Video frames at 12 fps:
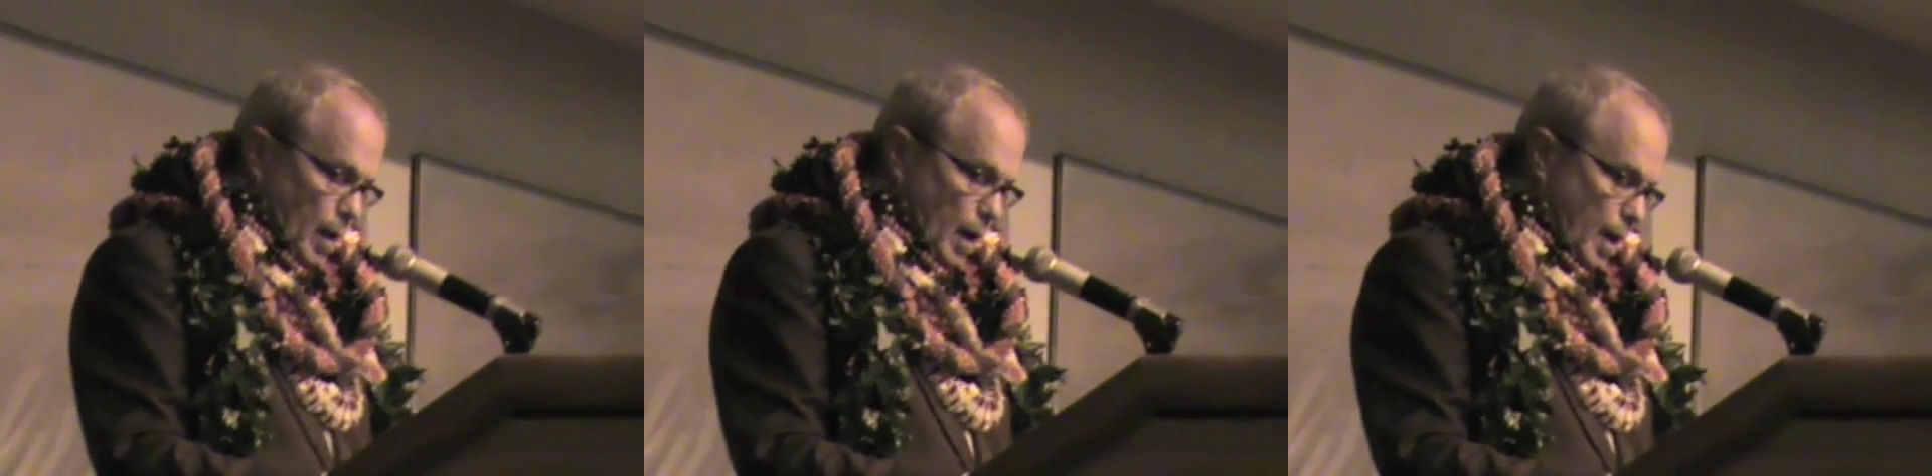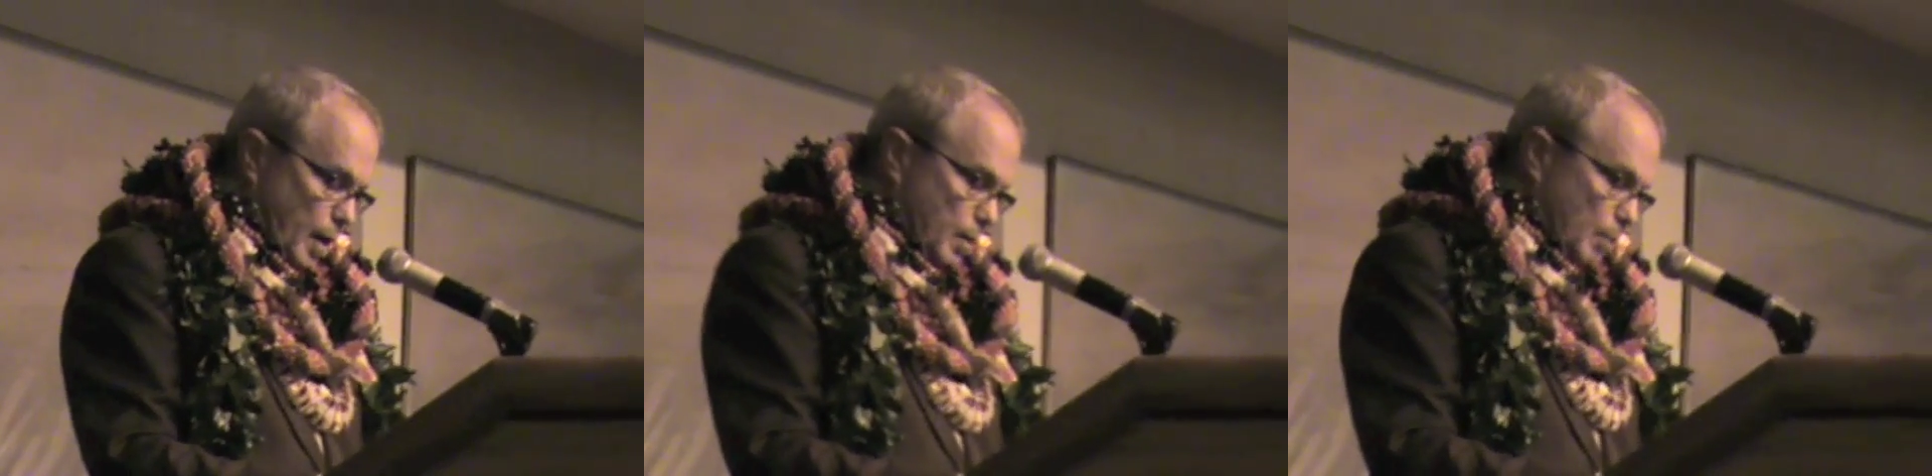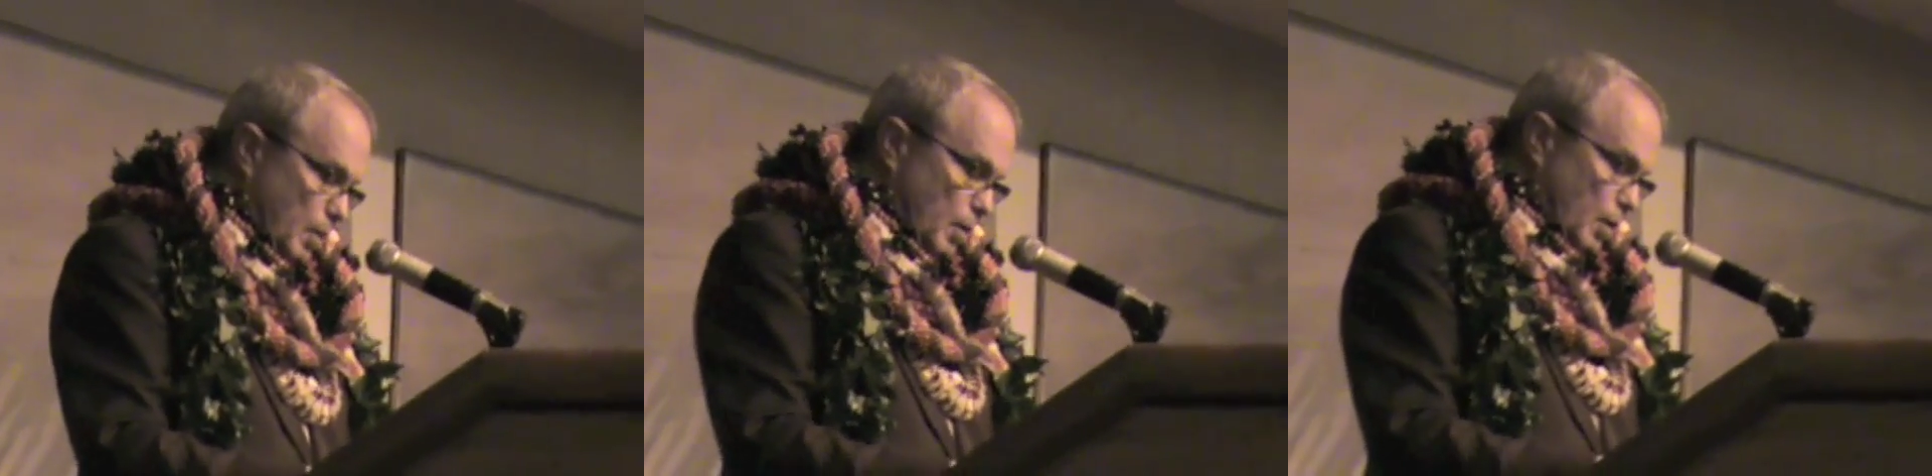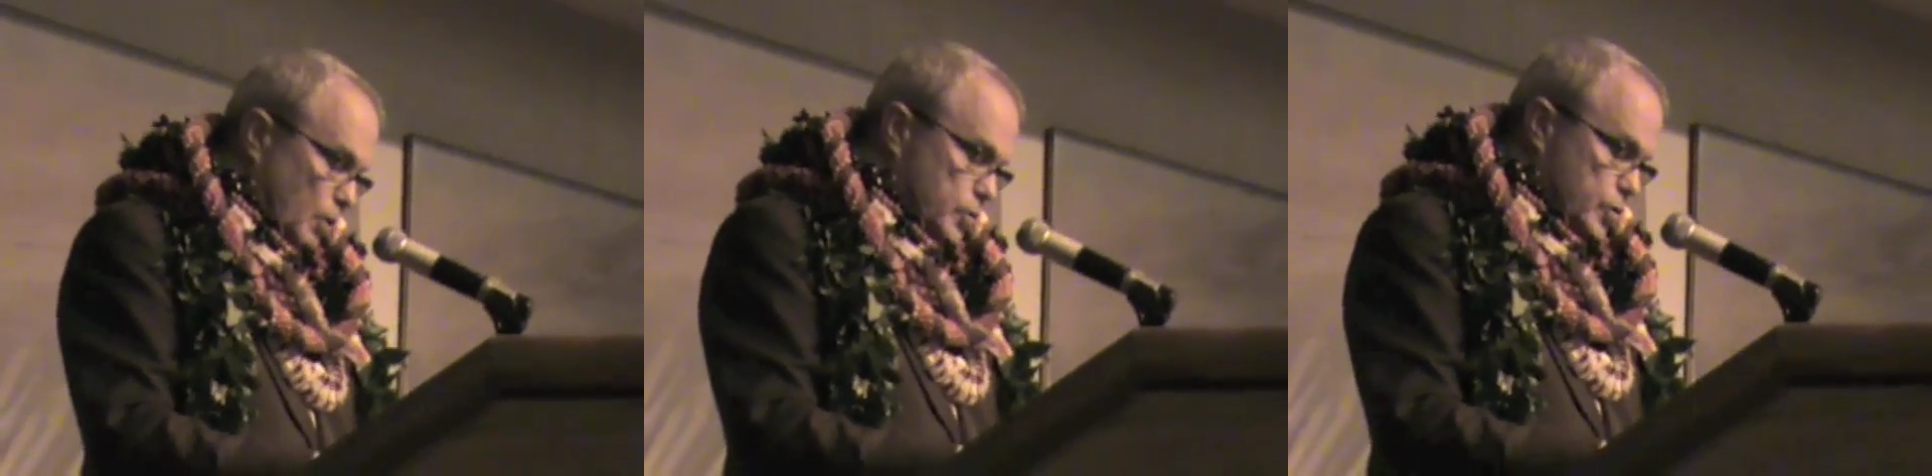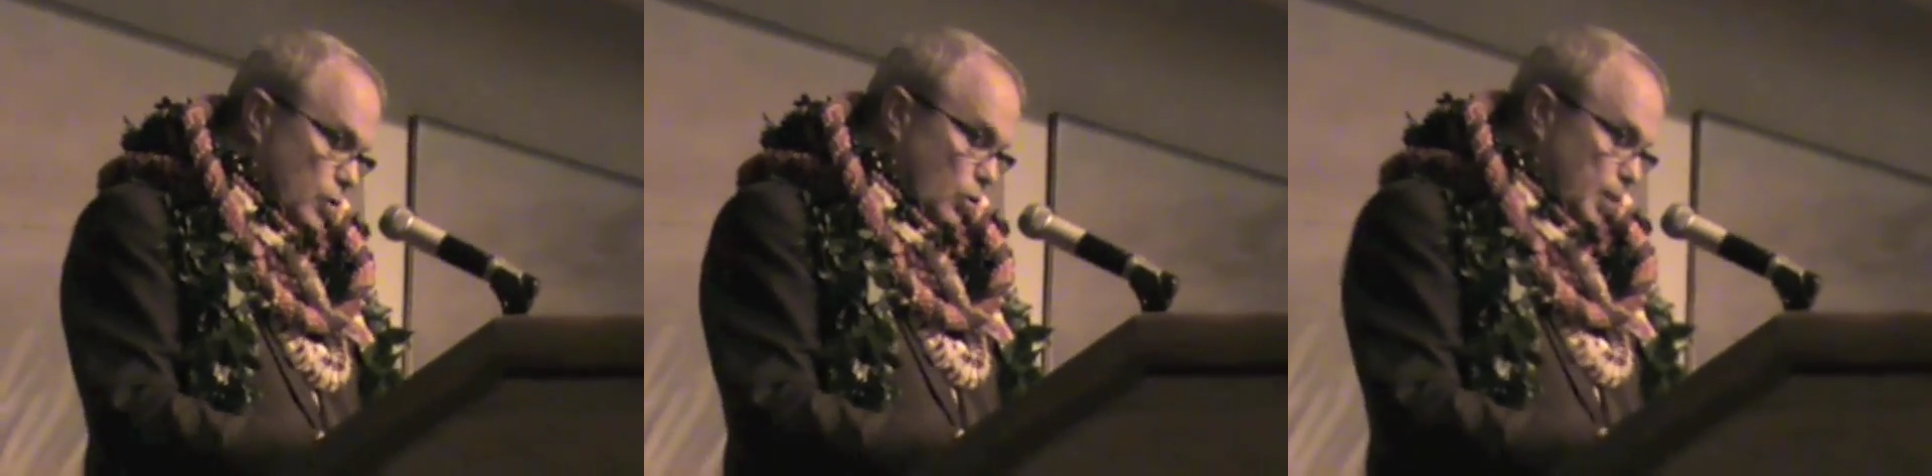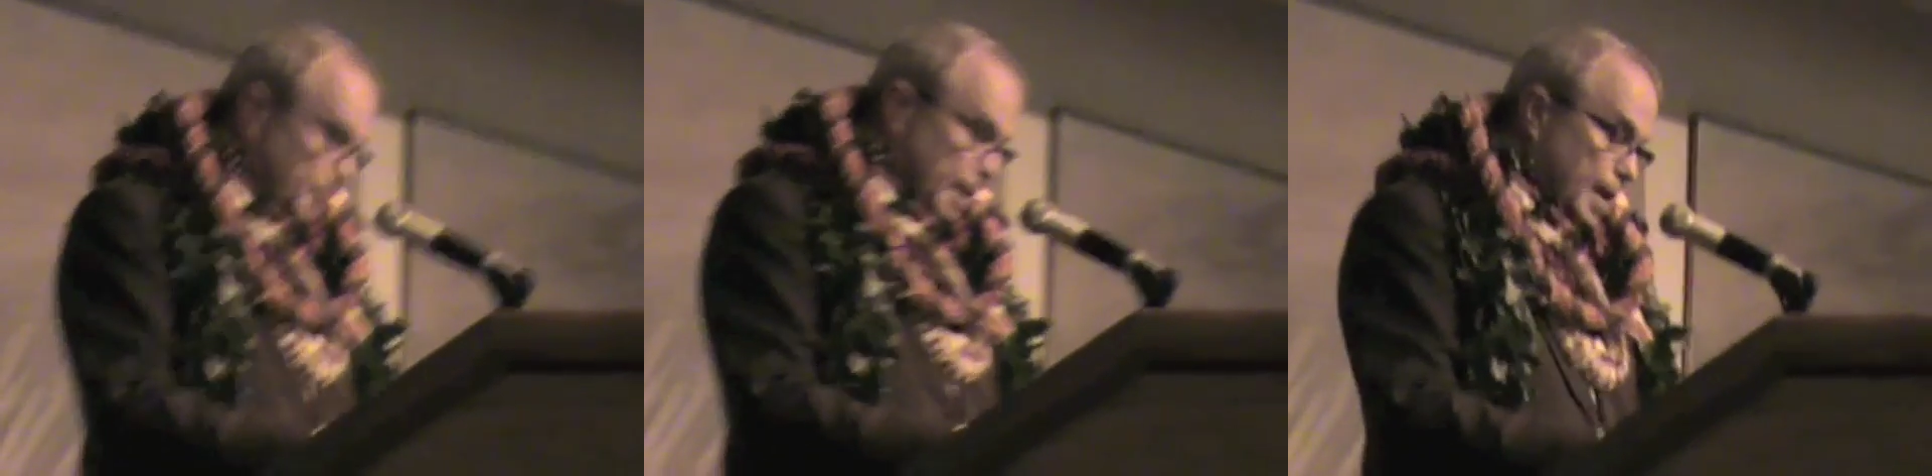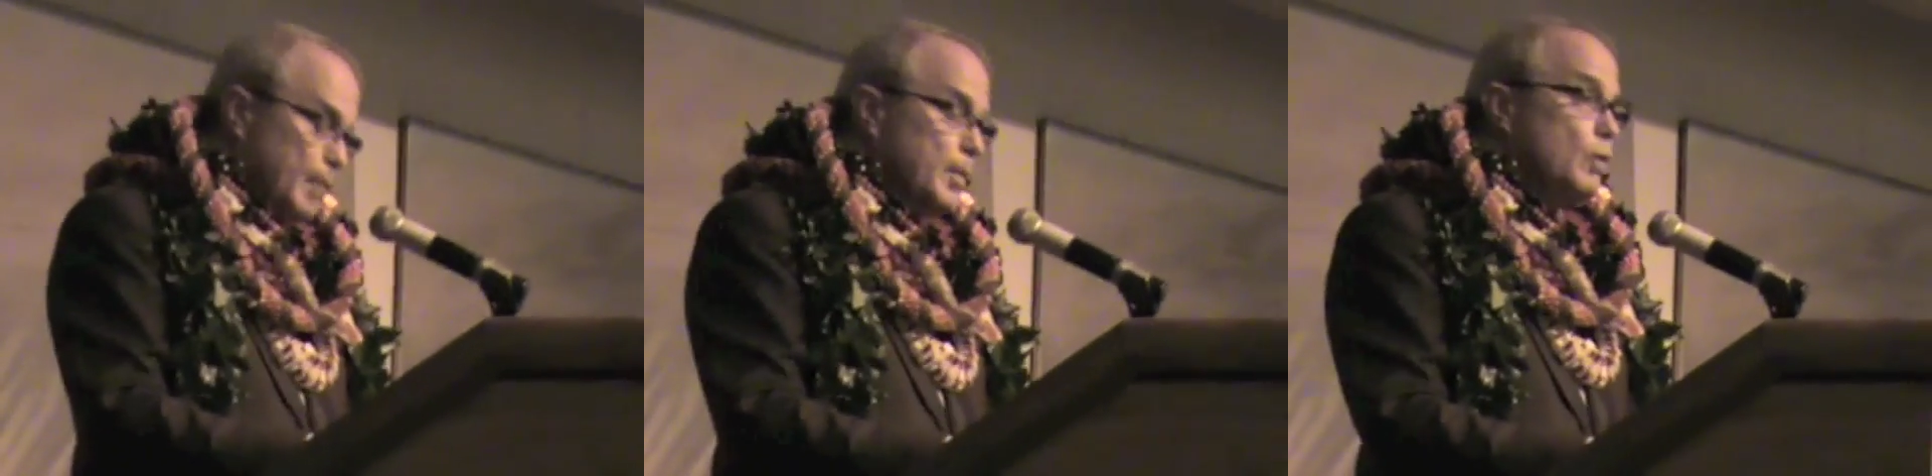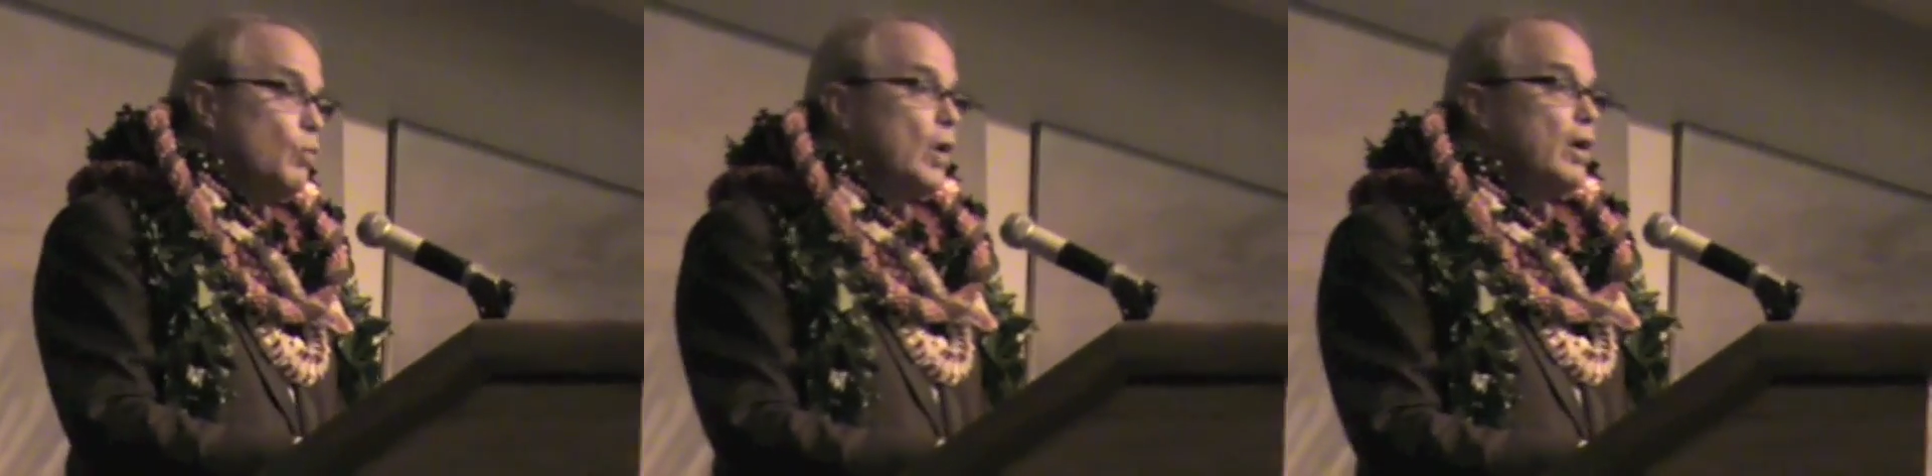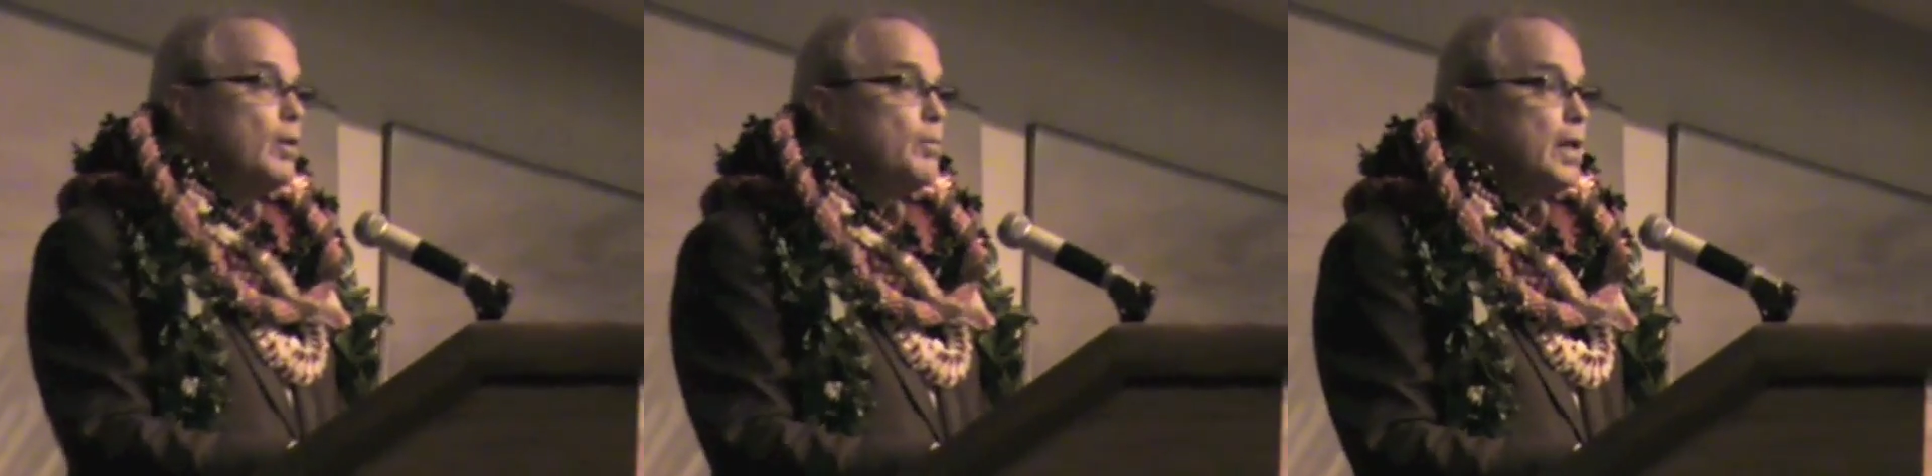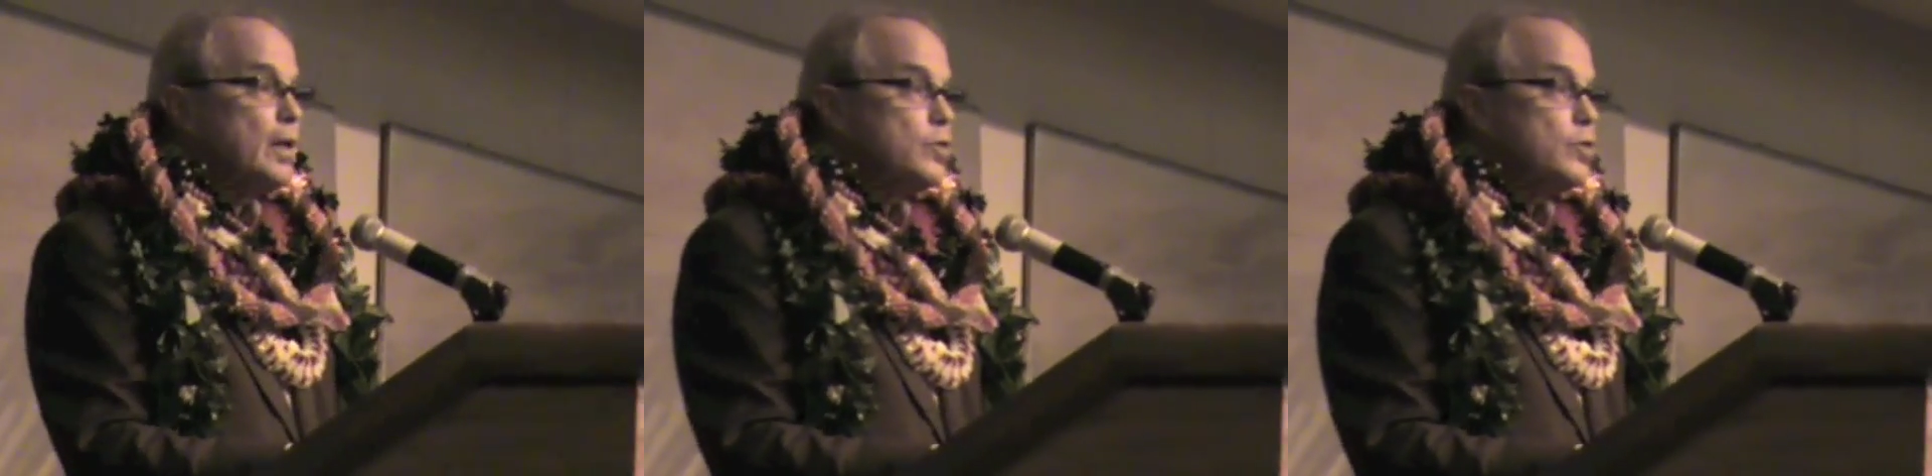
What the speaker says: and slowly becoming aware of being